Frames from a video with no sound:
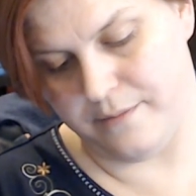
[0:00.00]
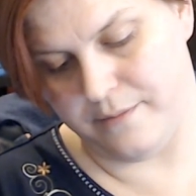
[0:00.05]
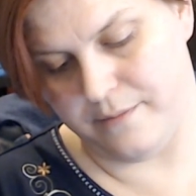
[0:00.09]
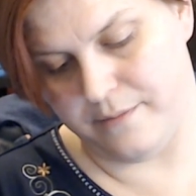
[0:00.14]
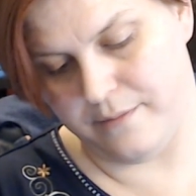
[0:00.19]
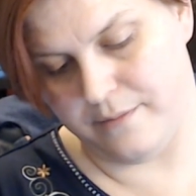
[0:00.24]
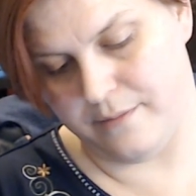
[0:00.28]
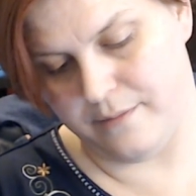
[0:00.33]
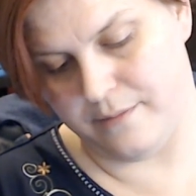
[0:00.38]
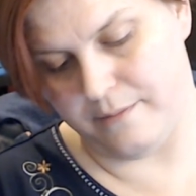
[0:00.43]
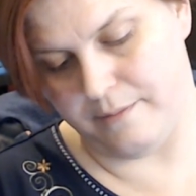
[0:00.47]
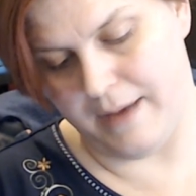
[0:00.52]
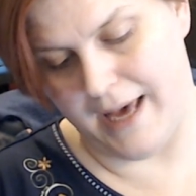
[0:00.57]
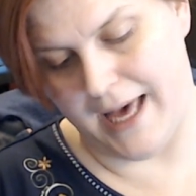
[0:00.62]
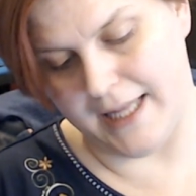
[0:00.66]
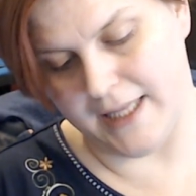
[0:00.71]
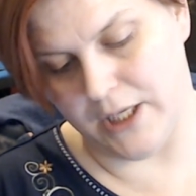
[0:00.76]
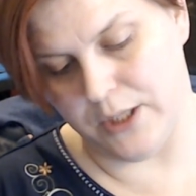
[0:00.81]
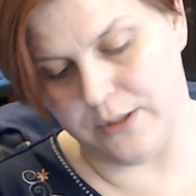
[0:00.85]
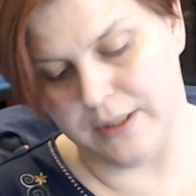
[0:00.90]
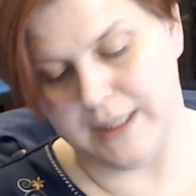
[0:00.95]

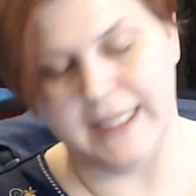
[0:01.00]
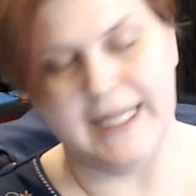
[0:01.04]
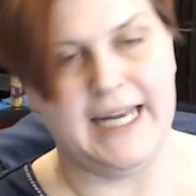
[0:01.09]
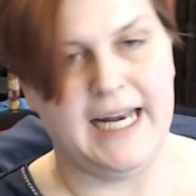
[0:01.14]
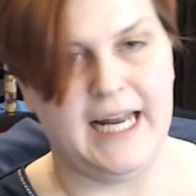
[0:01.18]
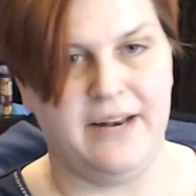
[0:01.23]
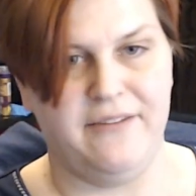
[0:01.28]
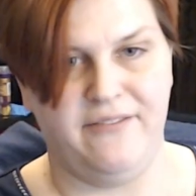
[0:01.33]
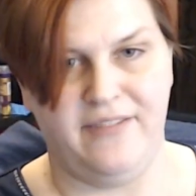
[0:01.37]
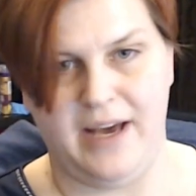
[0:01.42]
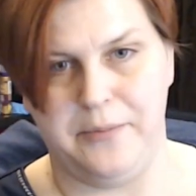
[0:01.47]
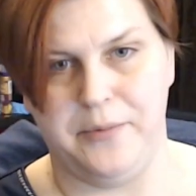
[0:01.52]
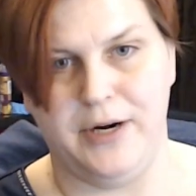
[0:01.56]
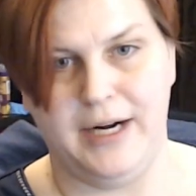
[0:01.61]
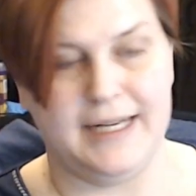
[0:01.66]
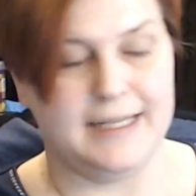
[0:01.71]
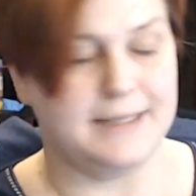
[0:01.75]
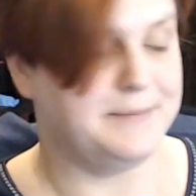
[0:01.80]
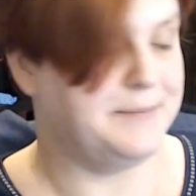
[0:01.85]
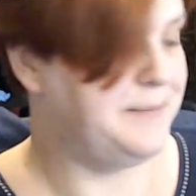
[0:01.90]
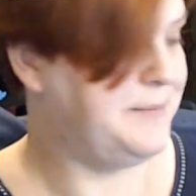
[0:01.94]
mallow linen
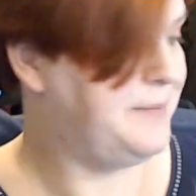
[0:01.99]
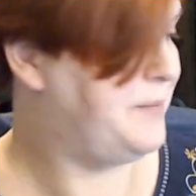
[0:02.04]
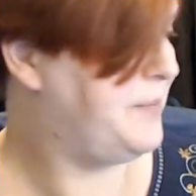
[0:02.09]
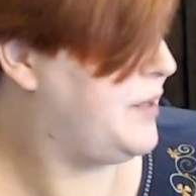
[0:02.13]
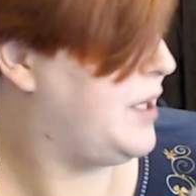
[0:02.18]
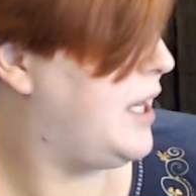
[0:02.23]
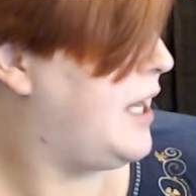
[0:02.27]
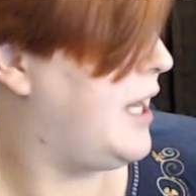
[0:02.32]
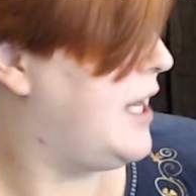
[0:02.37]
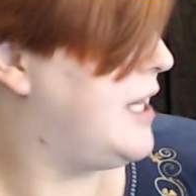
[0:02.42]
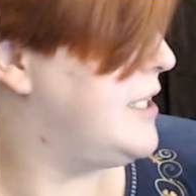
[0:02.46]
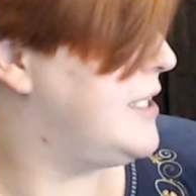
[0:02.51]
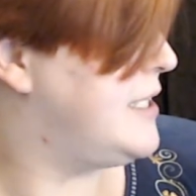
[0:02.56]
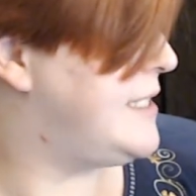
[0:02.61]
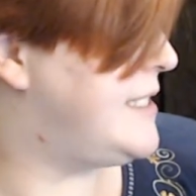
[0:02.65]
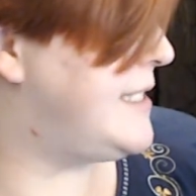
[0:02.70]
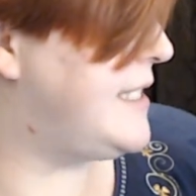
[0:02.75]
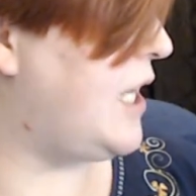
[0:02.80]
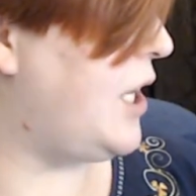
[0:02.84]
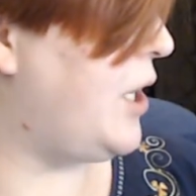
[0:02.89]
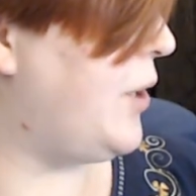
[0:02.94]
fabric.
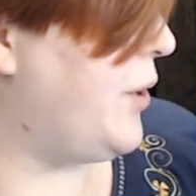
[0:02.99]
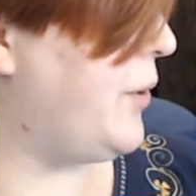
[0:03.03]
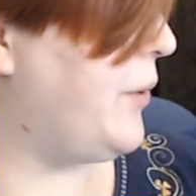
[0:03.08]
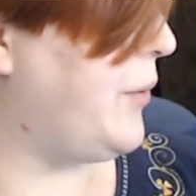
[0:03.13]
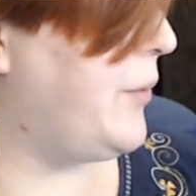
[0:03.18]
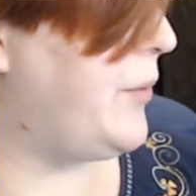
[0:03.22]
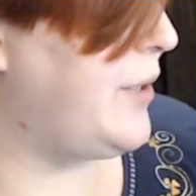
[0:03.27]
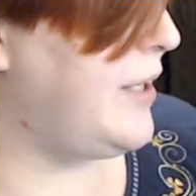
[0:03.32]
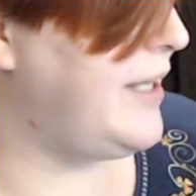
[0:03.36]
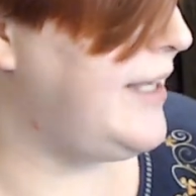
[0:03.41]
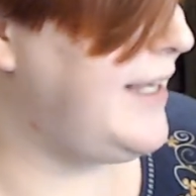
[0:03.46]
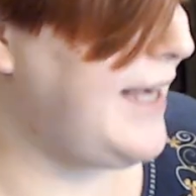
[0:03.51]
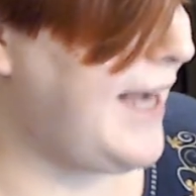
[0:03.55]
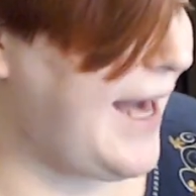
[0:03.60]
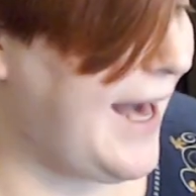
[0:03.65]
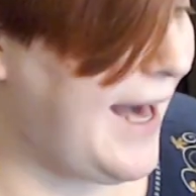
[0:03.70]
So, yeah.